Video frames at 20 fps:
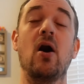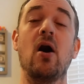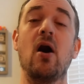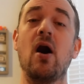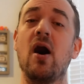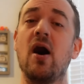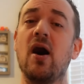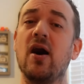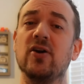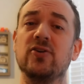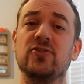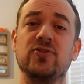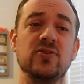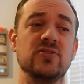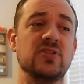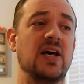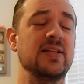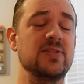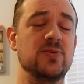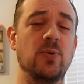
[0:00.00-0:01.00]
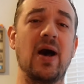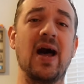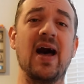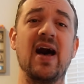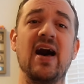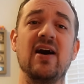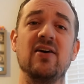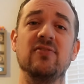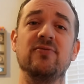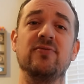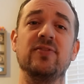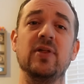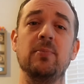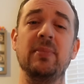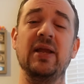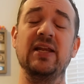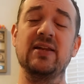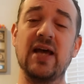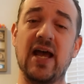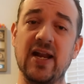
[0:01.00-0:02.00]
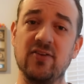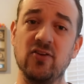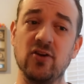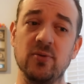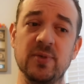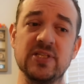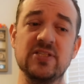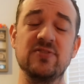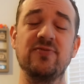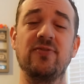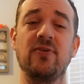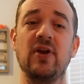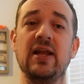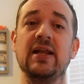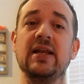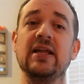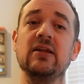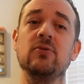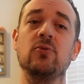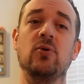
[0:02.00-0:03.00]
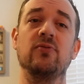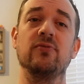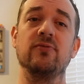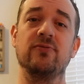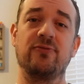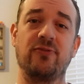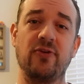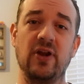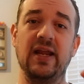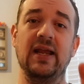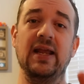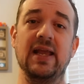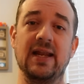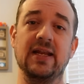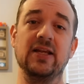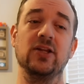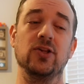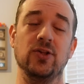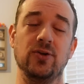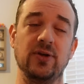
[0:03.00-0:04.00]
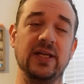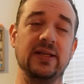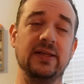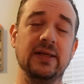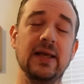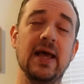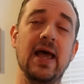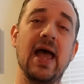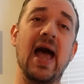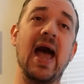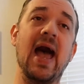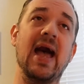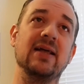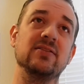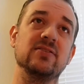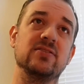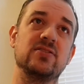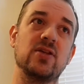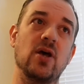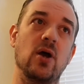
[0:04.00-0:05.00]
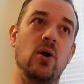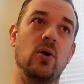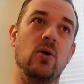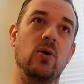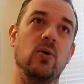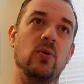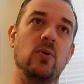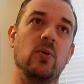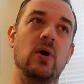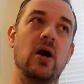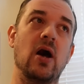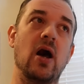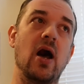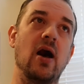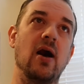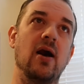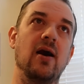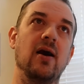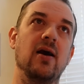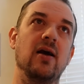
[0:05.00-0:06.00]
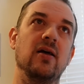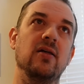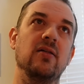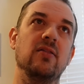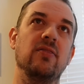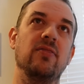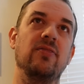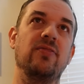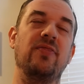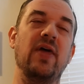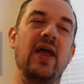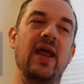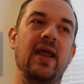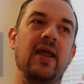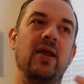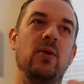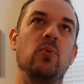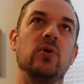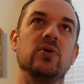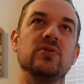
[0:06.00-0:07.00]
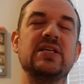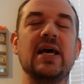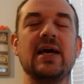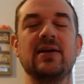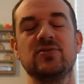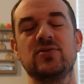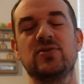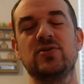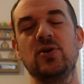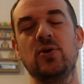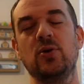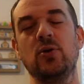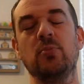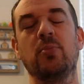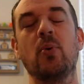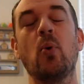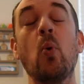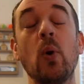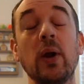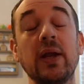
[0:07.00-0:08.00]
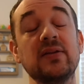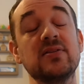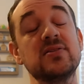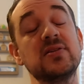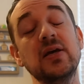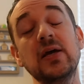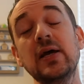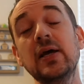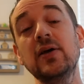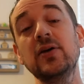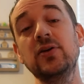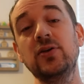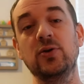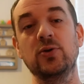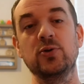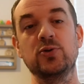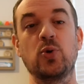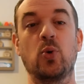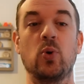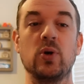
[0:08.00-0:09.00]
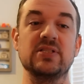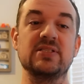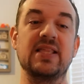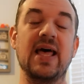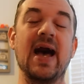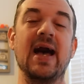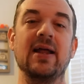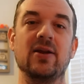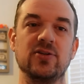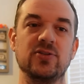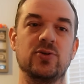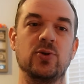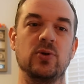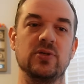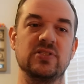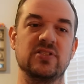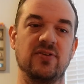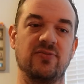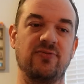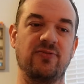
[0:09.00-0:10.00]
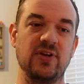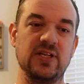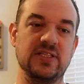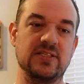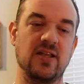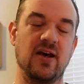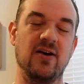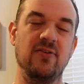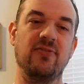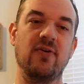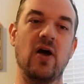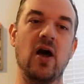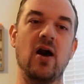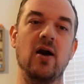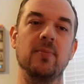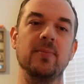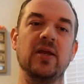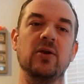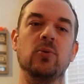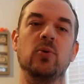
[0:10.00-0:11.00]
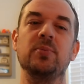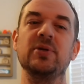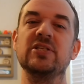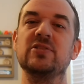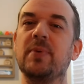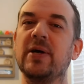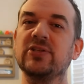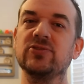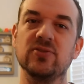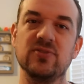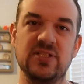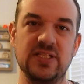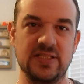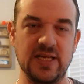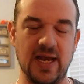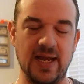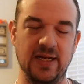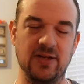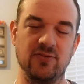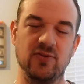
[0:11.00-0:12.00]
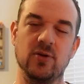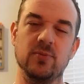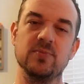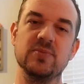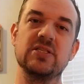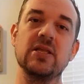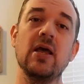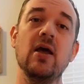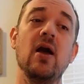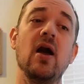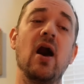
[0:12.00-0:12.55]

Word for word: Uh, cruise lines will have their main dining room is free and, well, free and included, and so uh, they will tend to point you towards that and towards the free stuff. Um, there will be specialty dining rooms.